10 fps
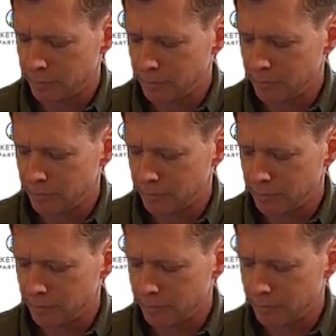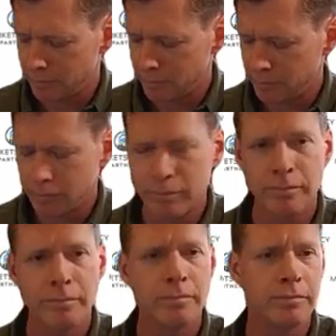
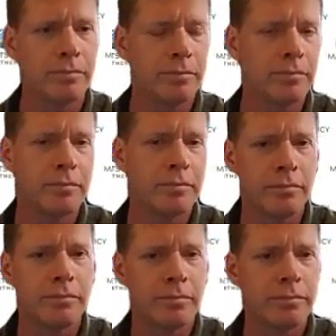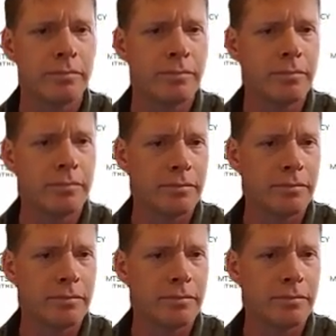No words are spoken by the person on screen.